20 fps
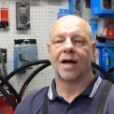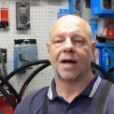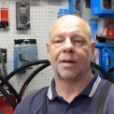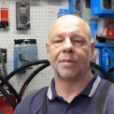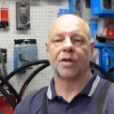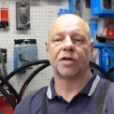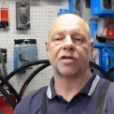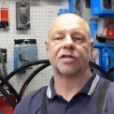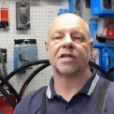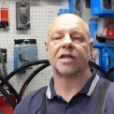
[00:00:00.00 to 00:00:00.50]

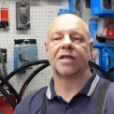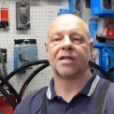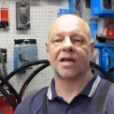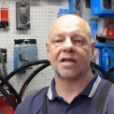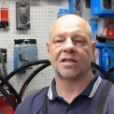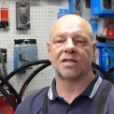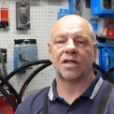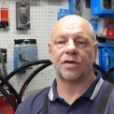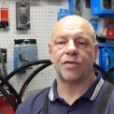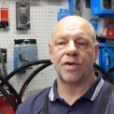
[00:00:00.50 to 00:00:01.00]
I'm not saying
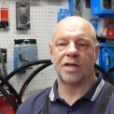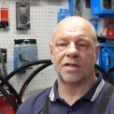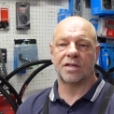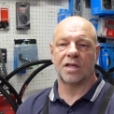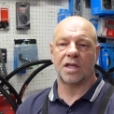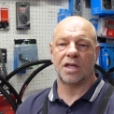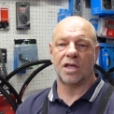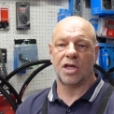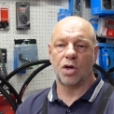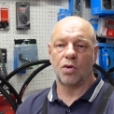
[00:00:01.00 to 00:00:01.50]
that's the
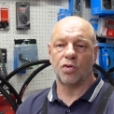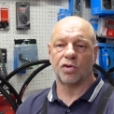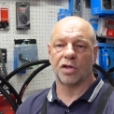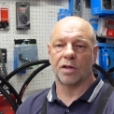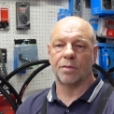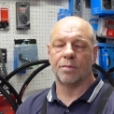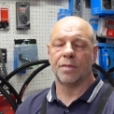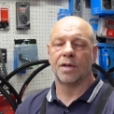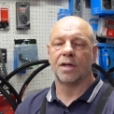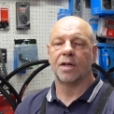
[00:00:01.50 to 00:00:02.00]
reason they use
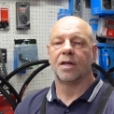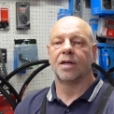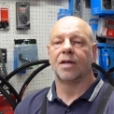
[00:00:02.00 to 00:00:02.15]
them